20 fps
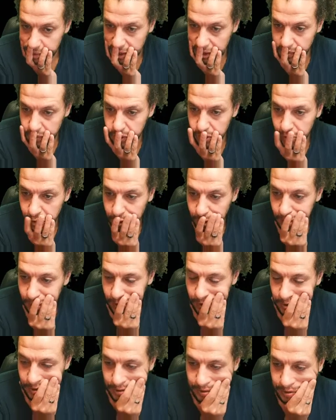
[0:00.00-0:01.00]
We have to
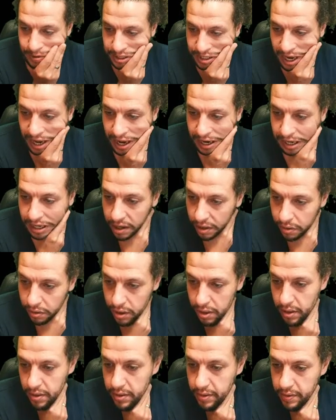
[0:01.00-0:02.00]
go tank, I
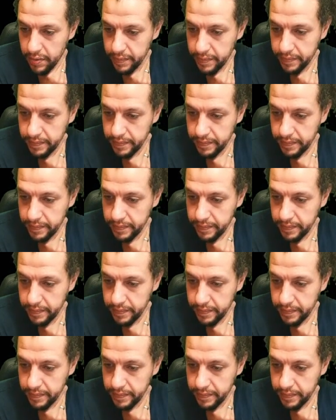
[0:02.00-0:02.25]
think.